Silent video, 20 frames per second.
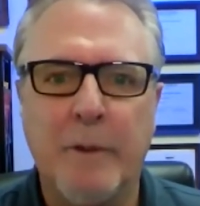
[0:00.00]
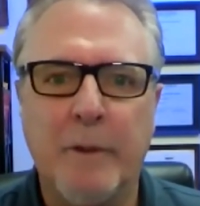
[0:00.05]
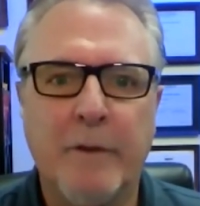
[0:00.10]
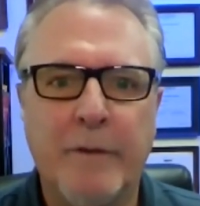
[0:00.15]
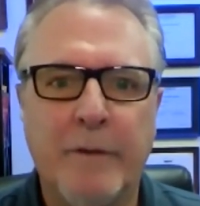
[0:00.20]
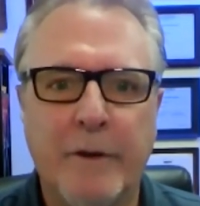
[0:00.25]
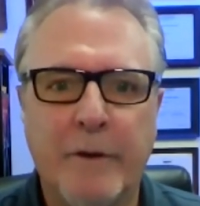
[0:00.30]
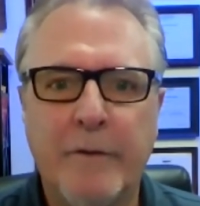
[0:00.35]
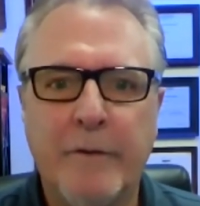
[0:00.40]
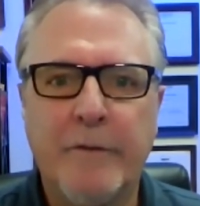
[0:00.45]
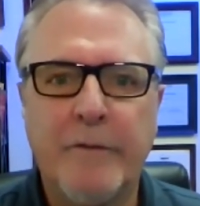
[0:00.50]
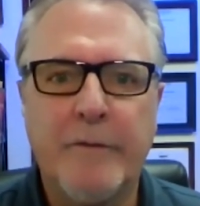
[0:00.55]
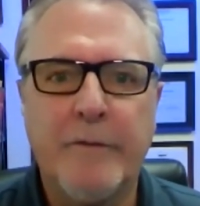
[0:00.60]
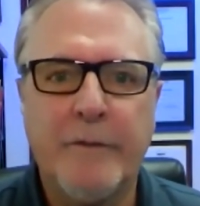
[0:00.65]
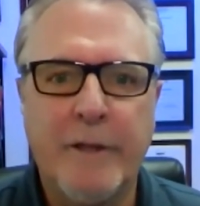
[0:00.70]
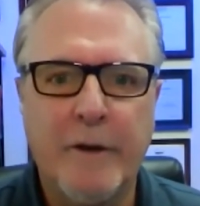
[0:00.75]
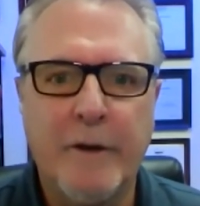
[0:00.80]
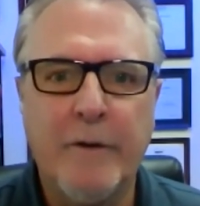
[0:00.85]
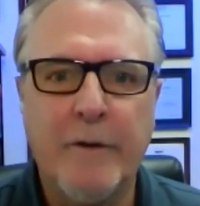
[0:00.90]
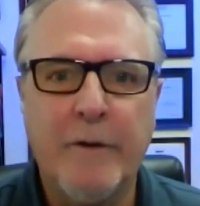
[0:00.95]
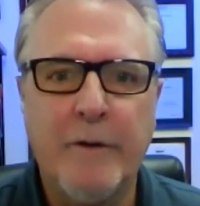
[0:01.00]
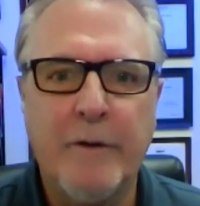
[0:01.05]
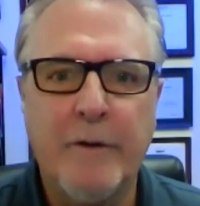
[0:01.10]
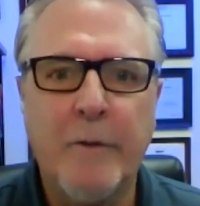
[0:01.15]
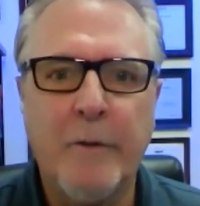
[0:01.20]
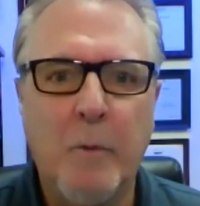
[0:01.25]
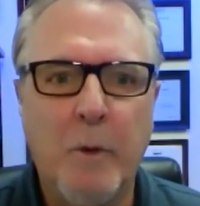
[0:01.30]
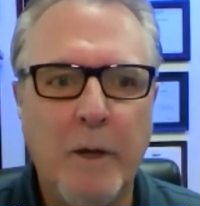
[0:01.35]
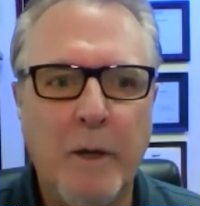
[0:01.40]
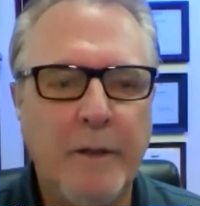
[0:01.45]
They're the
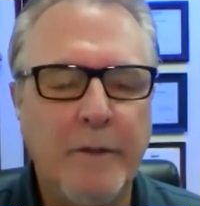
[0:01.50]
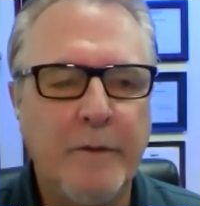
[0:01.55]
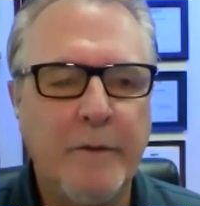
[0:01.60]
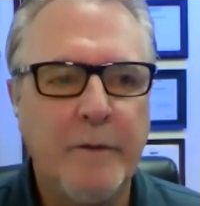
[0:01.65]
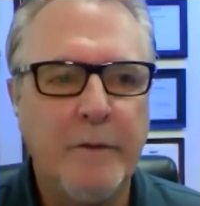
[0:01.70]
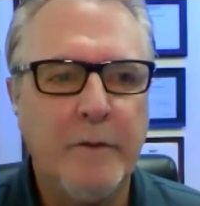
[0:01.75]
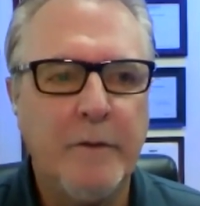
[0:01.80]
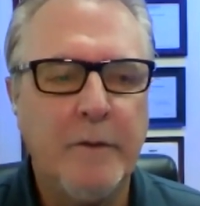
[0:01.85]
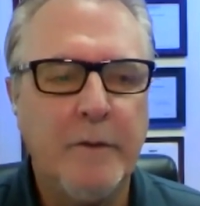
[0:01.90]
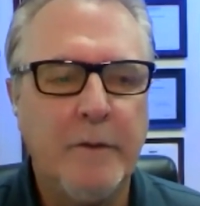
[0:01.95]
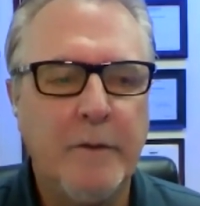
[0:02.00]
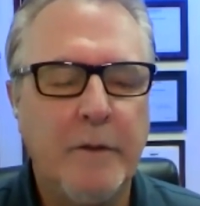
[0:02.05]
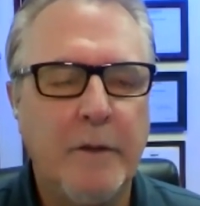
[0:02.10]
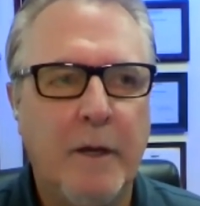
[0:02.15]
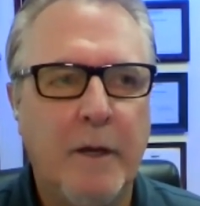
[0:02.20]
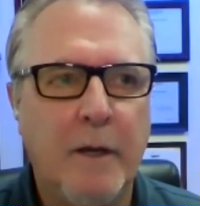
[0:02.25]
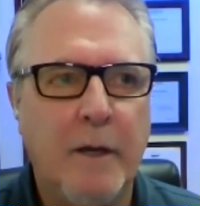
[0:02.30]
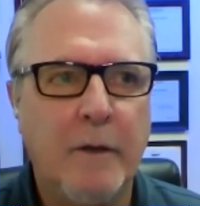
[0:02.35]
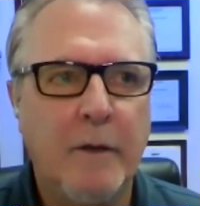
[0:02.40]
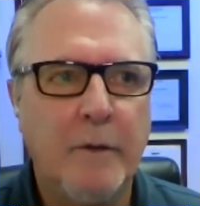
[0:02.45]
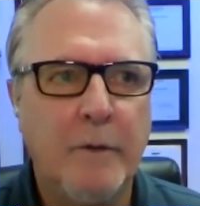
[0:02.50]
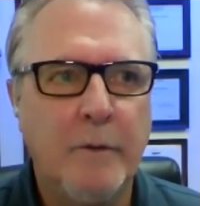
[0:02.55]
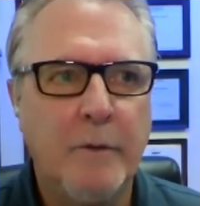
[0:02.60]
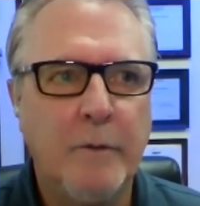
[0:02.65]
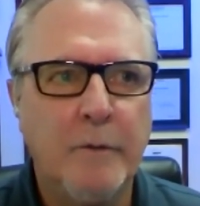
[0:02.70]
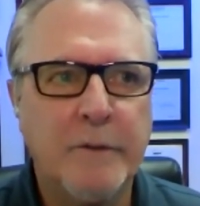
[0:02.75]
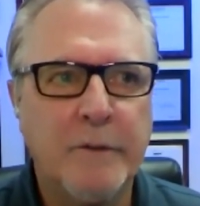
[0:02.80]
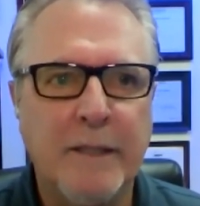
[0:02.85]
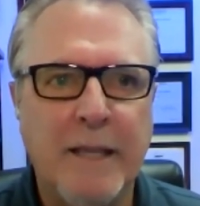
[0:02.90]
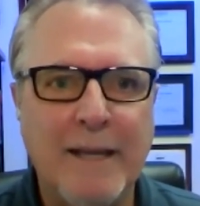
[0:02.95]
one whose
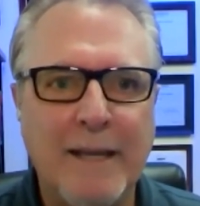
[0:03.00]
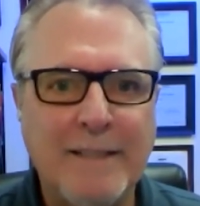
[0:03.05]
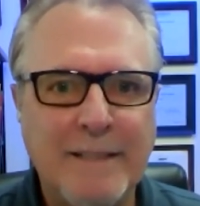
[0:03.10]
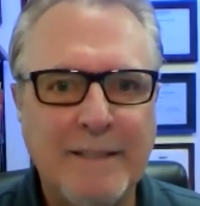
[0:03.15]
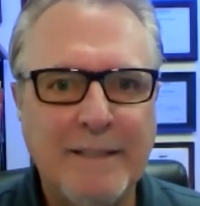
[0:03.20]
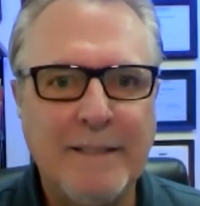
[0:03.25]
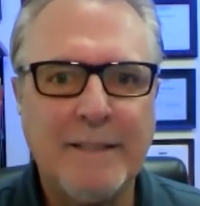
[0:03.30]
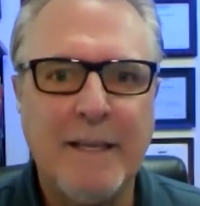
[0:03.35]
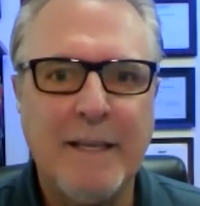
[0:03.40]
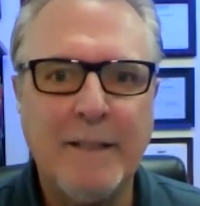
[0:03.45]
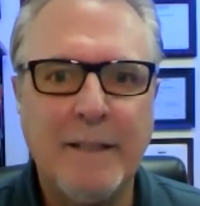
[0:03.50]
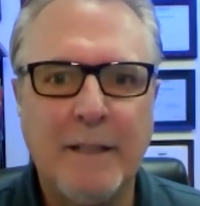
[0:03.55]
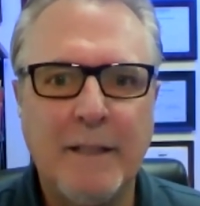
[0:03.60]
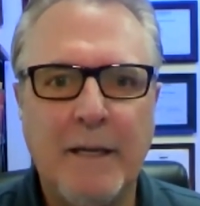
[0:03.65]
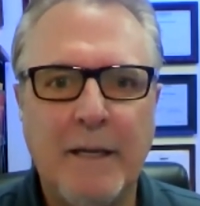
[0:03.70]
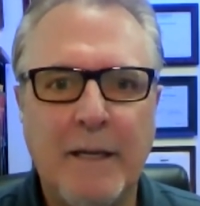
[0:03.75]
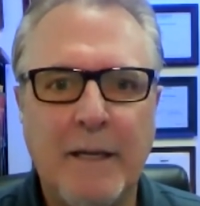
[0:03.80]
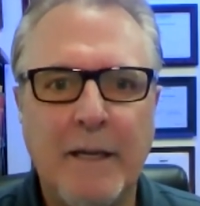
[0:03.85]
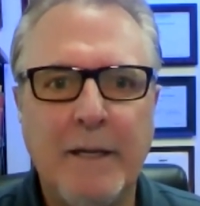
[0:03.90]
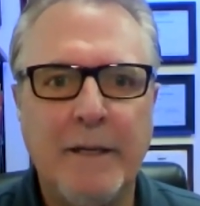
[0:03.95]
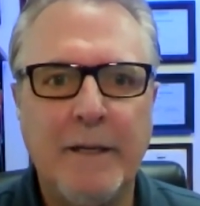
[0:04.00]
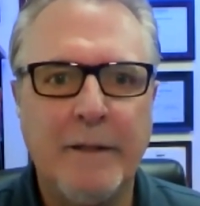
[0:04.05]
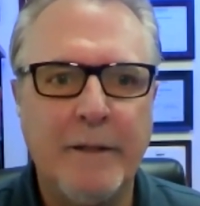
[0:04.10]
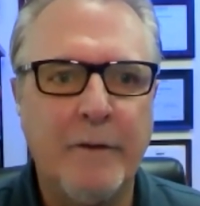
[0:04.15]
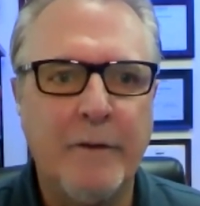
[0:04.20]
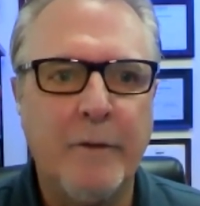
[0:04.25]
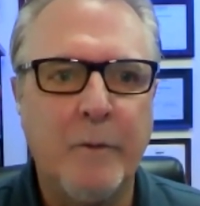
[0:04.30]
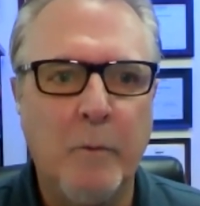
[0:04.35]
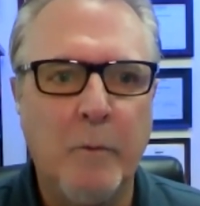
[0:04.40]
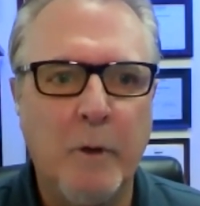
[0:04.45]
license is on the line, and they're the
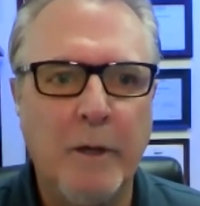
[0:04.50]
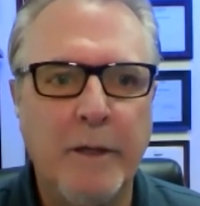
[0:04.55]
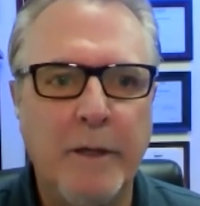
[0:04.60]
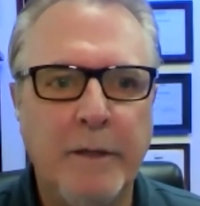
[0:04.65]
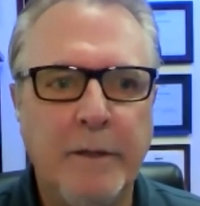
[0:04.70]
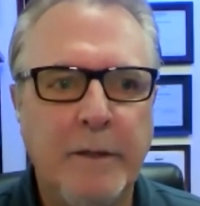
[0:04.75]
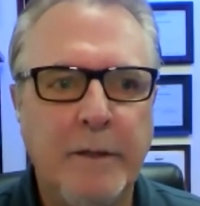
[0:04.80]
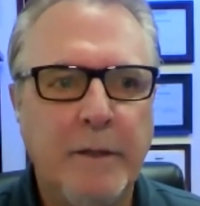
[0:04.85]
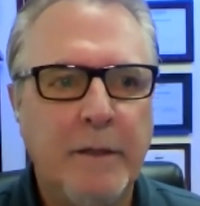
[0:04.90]
one